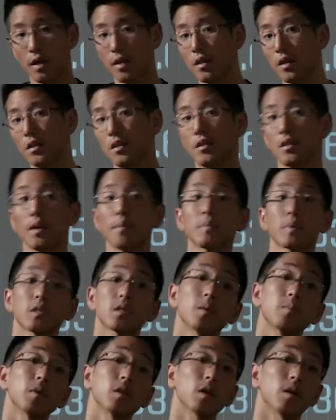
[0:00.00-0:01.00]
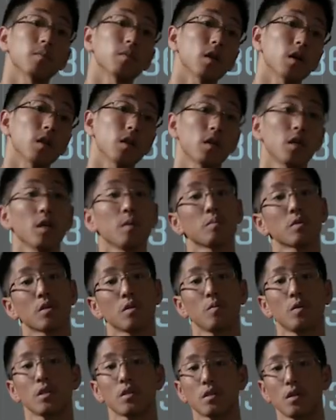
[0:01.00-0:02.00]
and then dumps some of them and keeps
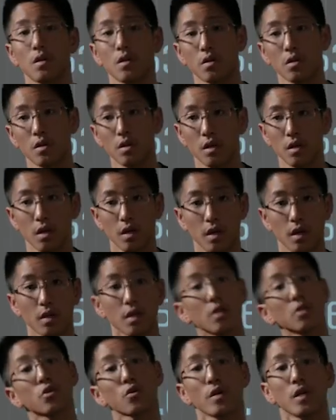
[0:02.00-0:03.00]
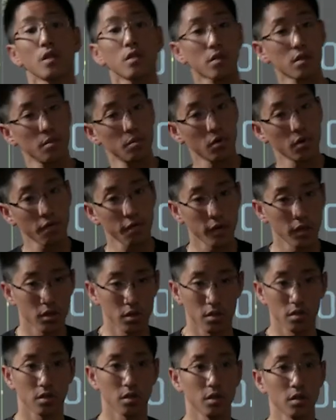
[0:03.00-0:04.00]
the ones that are good and then trains some more
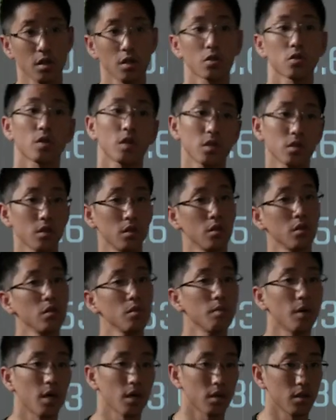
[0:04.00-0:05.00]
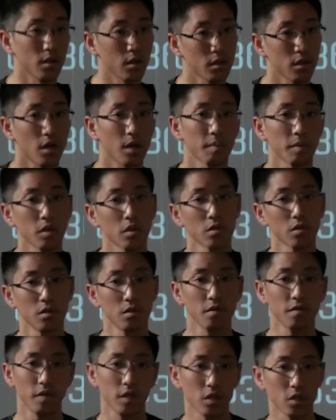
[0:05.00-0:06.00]
features and then trains a new model on top of those
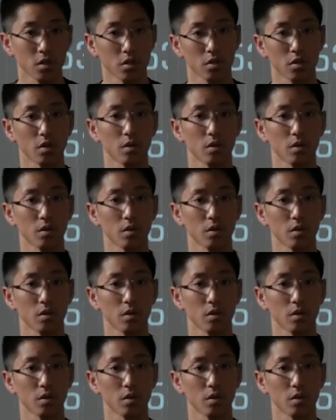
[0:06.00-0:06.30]
new features.